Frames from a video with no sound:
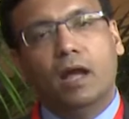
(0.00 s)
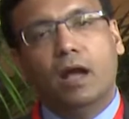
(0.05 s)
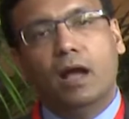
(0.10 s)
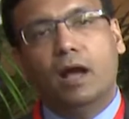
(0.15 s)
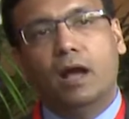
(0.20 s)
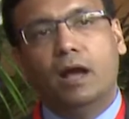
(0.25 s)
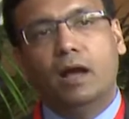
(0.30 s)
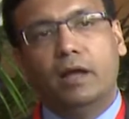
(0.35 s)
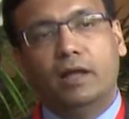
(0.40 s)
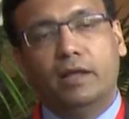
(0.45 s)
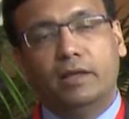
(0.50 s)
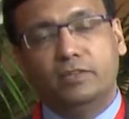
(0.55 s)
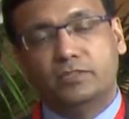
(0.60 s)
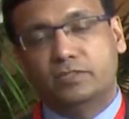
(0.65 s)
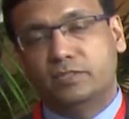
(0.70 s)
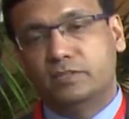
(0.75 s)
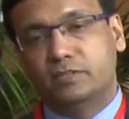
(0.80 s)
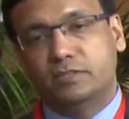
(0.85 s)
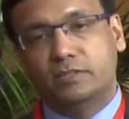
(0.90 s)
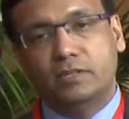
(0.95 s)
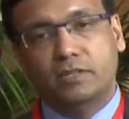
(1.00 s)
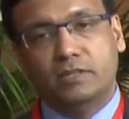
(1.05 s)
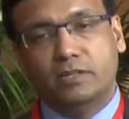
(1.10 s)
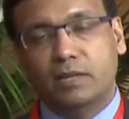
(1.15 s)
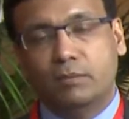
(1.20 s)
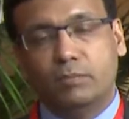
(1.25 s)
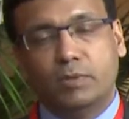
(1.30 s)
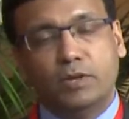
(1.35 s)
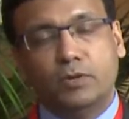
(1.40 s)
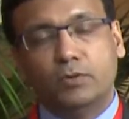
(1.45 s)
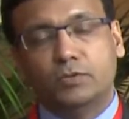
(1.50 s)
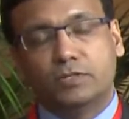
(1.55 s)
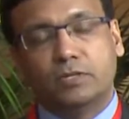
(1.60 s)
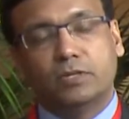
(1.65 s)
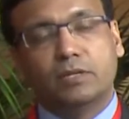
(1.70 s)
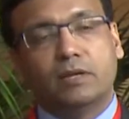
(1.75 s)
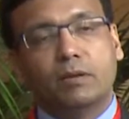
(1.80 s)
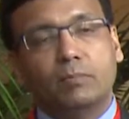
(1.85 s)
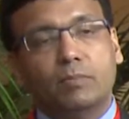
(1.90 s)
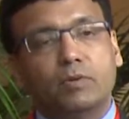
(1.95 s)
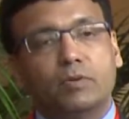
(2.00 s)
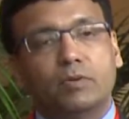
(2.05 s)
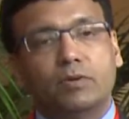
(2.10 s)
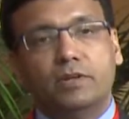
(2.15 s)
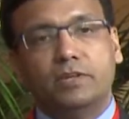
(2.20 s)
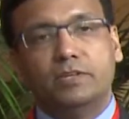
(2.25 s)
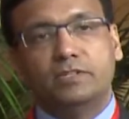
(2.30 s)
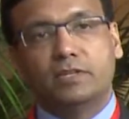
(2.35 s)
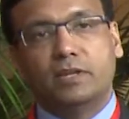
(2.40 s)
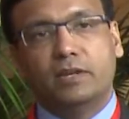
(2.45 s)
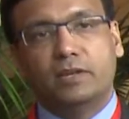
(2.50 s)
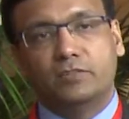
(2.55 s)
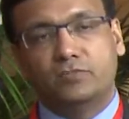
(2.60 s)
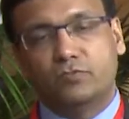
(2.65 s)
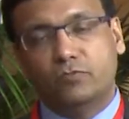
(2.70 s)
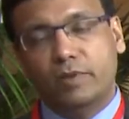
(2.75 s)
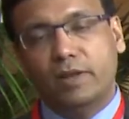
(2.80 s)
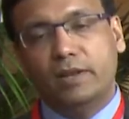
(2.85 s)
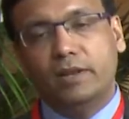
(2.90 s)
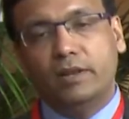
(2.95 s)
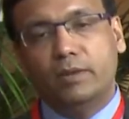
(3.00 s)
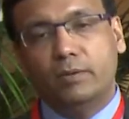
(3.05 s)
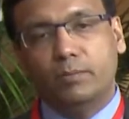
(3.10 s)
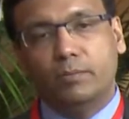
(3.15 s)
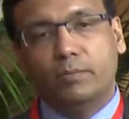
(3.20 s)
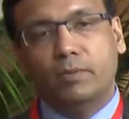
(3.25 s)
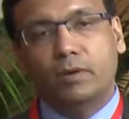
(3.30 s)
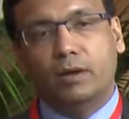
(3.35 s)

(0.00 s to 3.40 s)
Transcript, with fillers: It can be used in the communities, and it's really